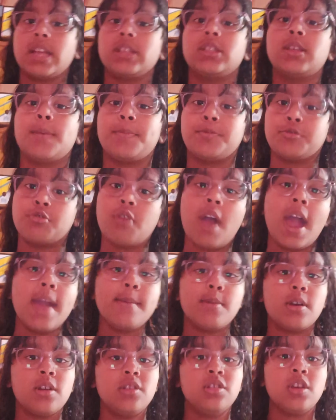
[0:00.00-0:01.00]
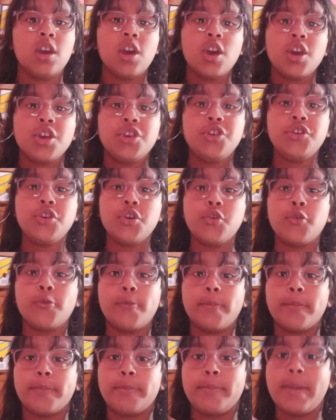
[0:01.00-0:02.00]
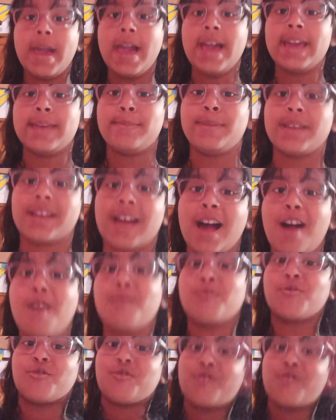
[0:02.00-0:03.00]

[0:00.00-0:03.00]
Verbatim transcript: and subscribers, you may become